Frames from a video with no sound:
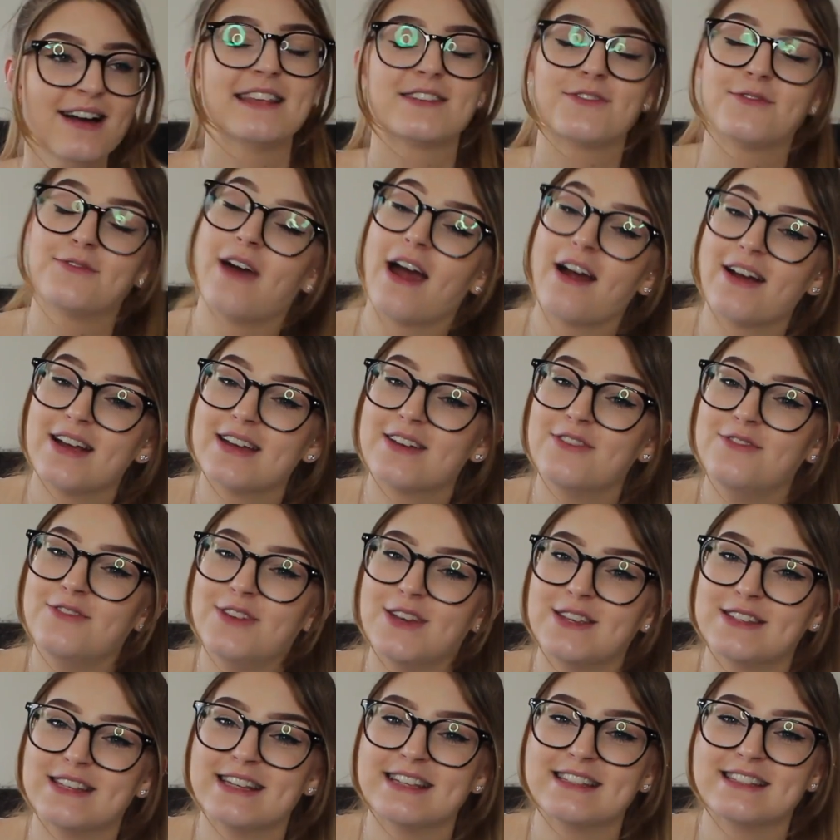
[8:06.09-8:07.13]
It's very
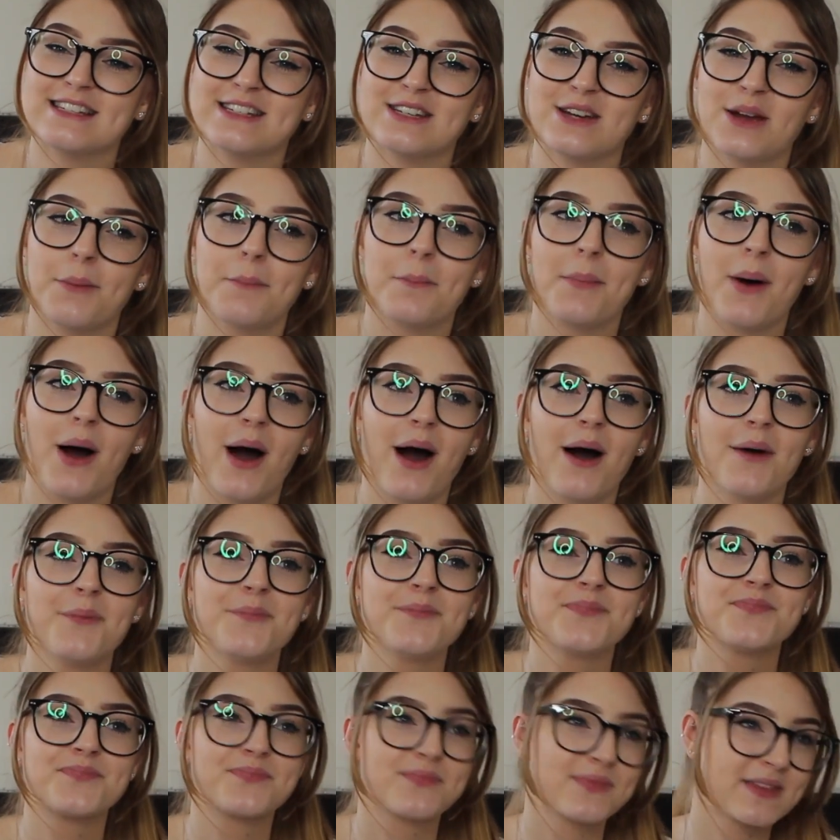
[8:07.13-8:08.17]
confusing to do, but
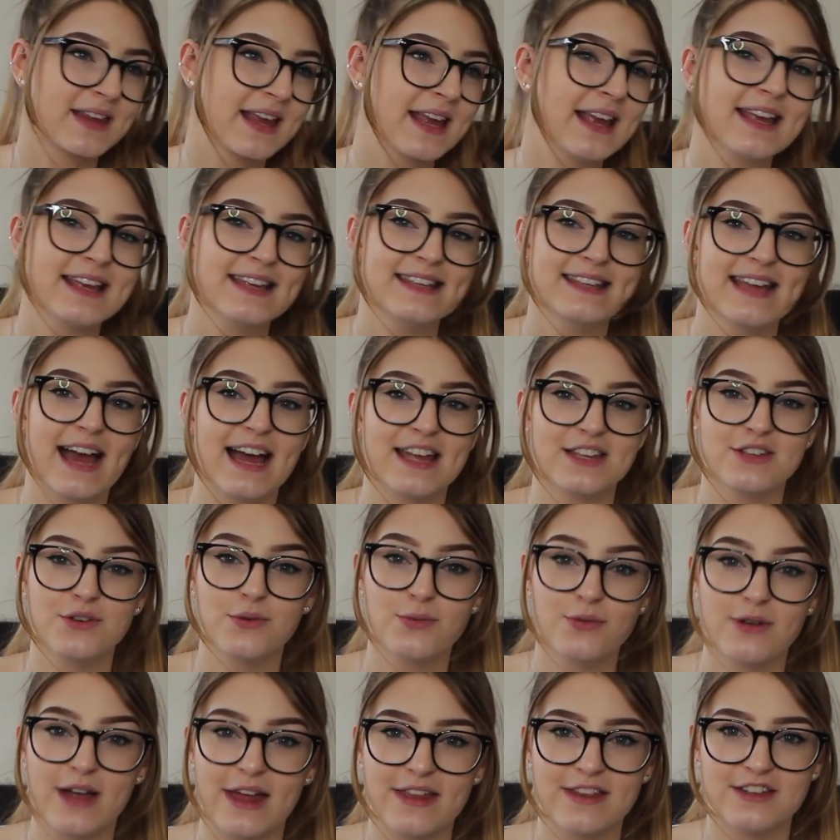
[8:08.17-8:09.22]
yeah,
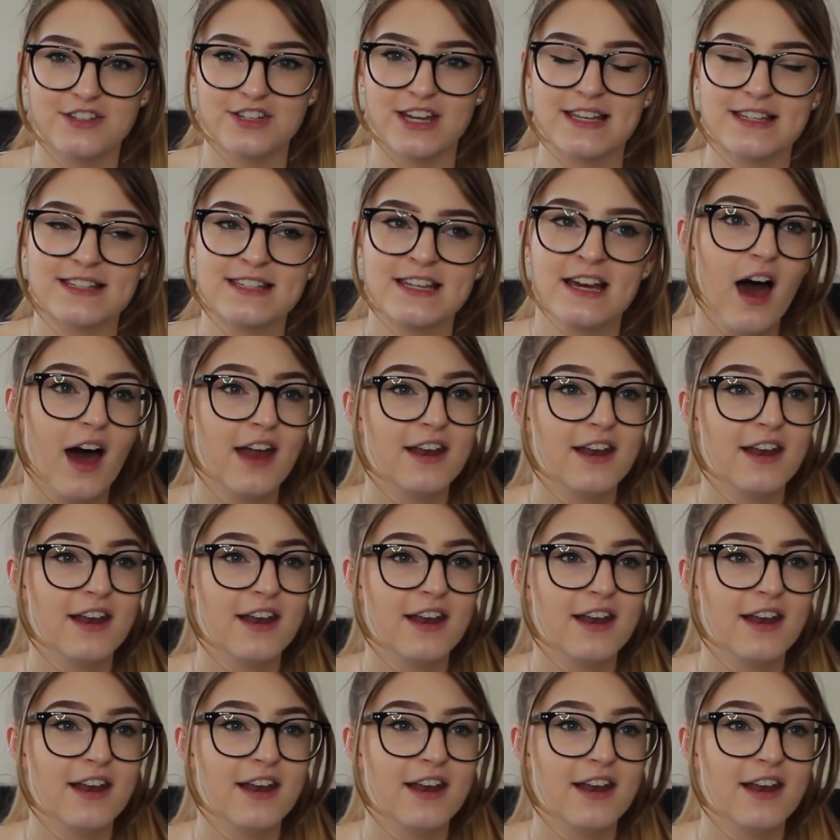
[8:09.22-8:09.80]
you will get the gist.